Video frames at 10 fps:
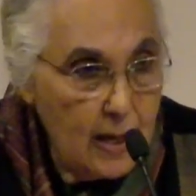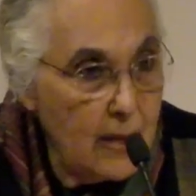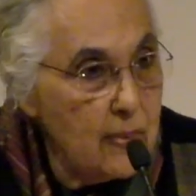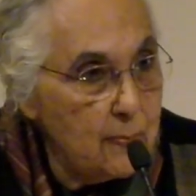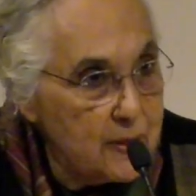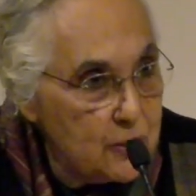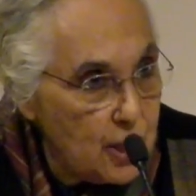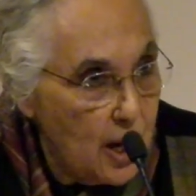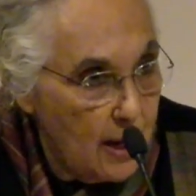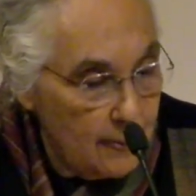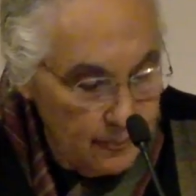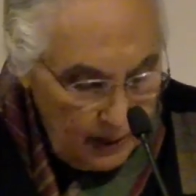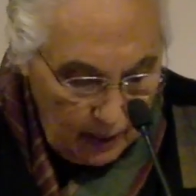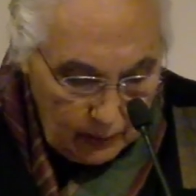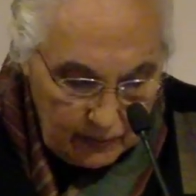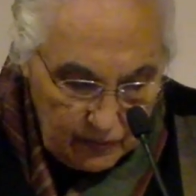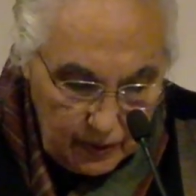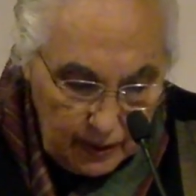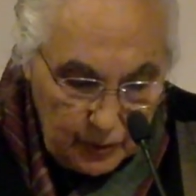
in the Punjab, however,